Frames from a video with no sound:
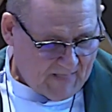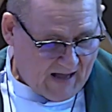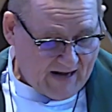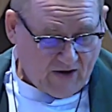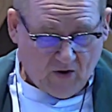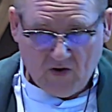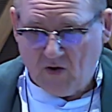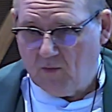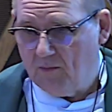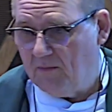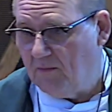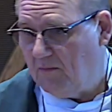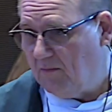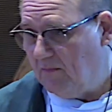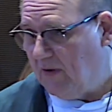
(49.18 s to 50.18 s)
I don't know
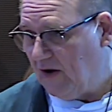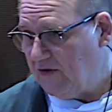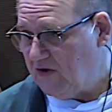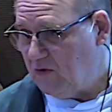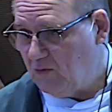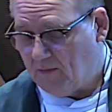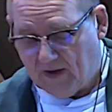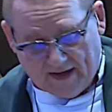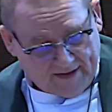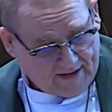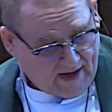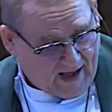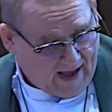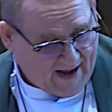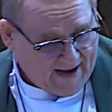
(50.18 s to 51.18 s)
about you,
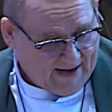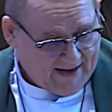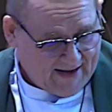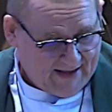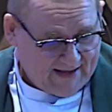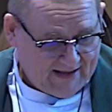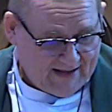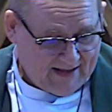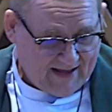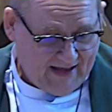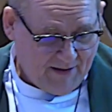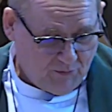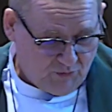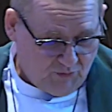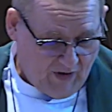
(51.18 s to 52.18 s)
but I
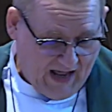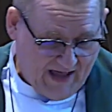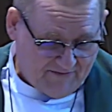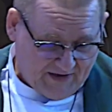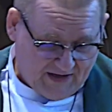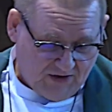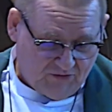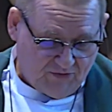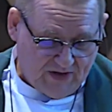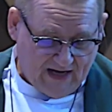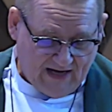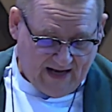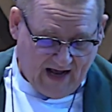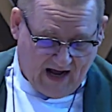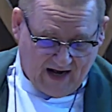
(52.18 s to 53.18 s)
am having a
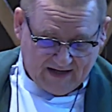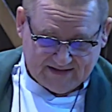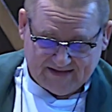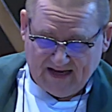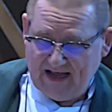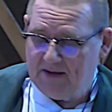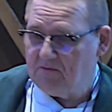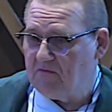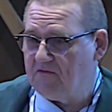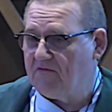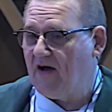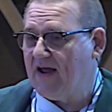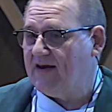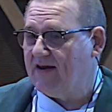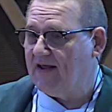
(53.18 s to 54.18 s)
really hard time
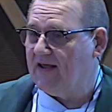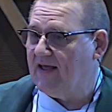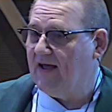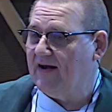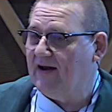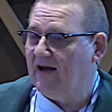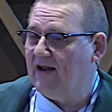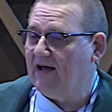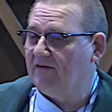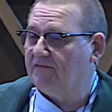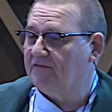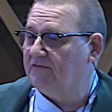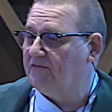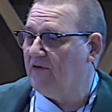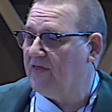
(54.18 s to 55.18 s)
finding any
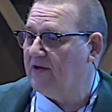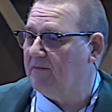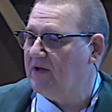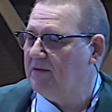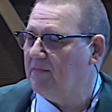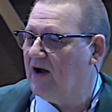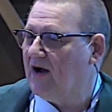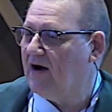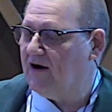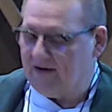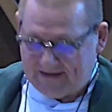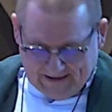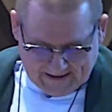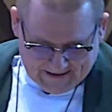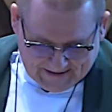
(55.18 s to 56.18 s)
love for them in my
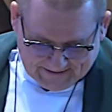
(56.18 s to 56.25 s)
heart.